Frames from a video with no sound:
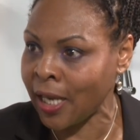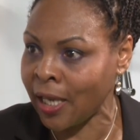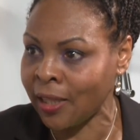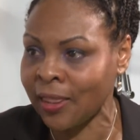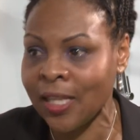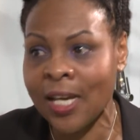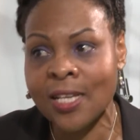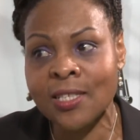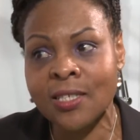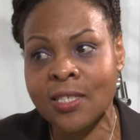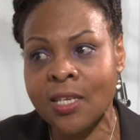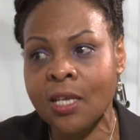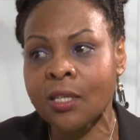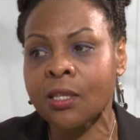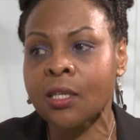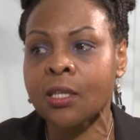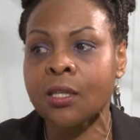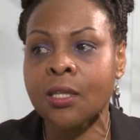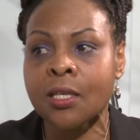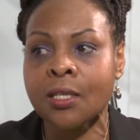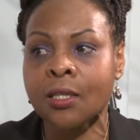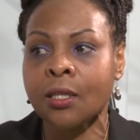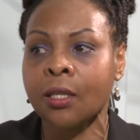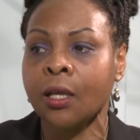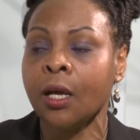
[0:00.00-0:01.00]
And that's the other
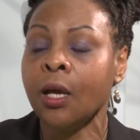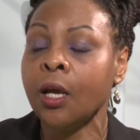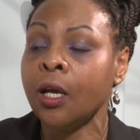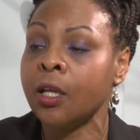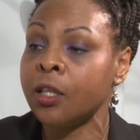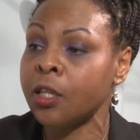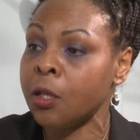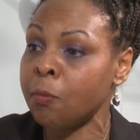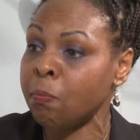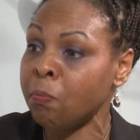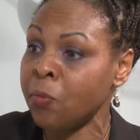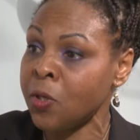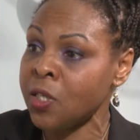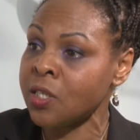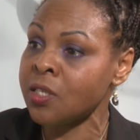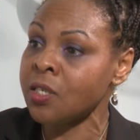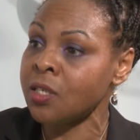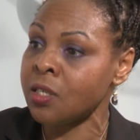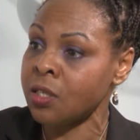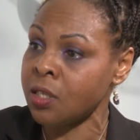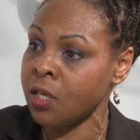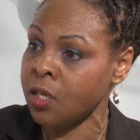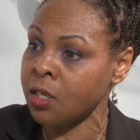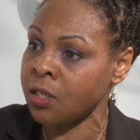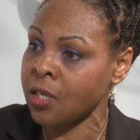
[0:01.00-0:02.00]
thing that
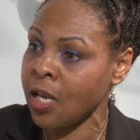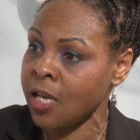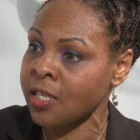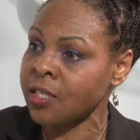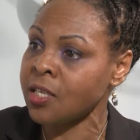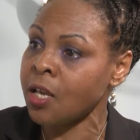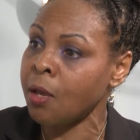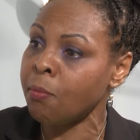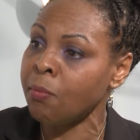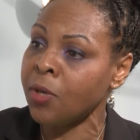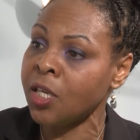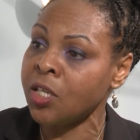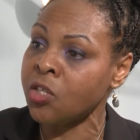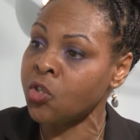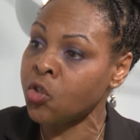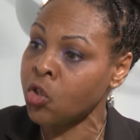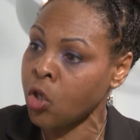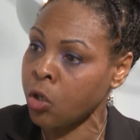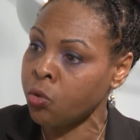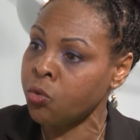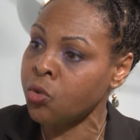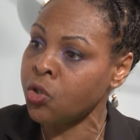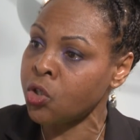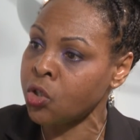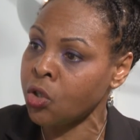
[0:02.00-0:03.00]
businesses, S M Es,
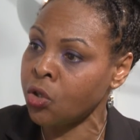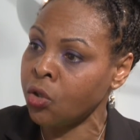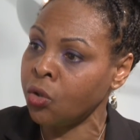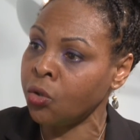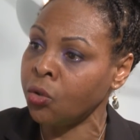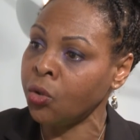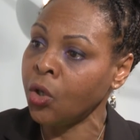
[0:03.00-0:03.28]
don't do.